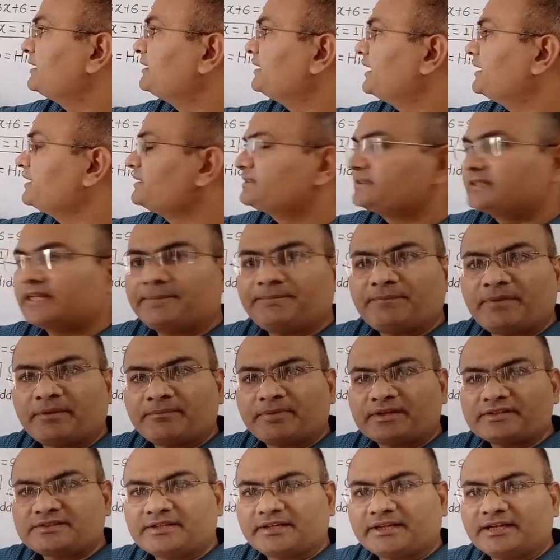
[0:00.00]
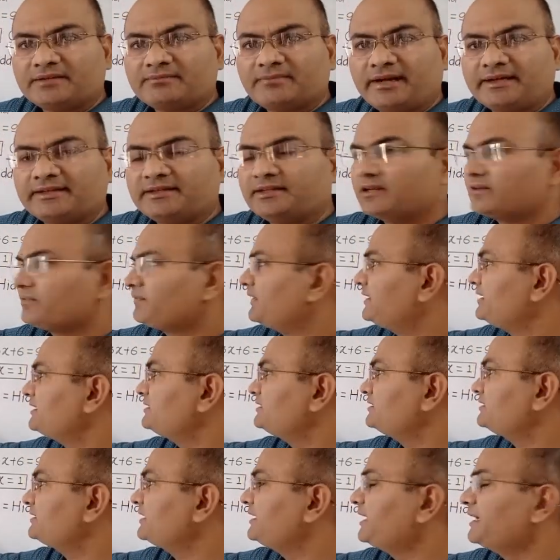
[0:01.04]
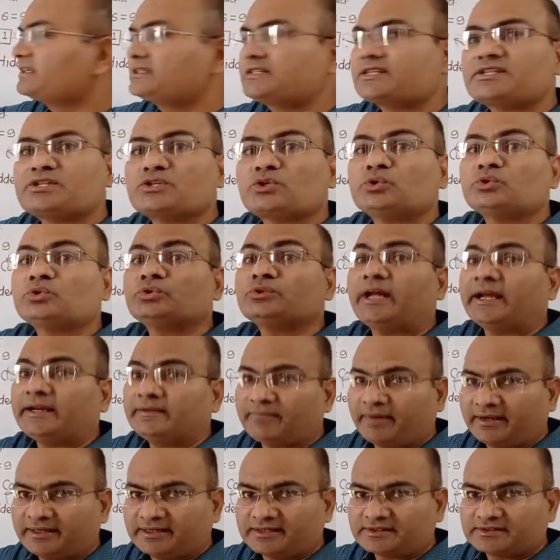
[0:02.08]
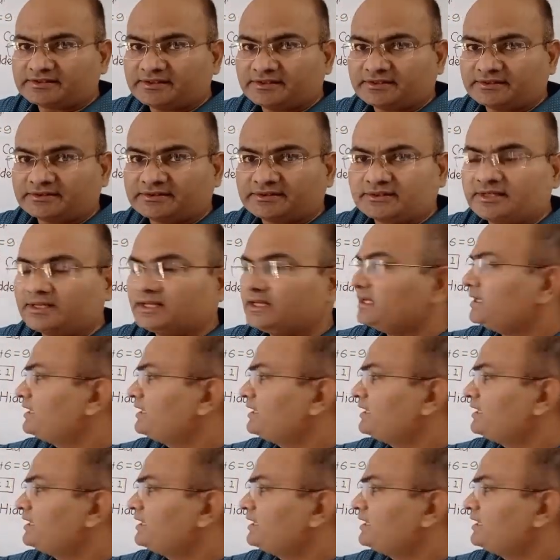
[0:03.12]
Then step number 2, my dear friends, 3x is equal to 9 minus 6.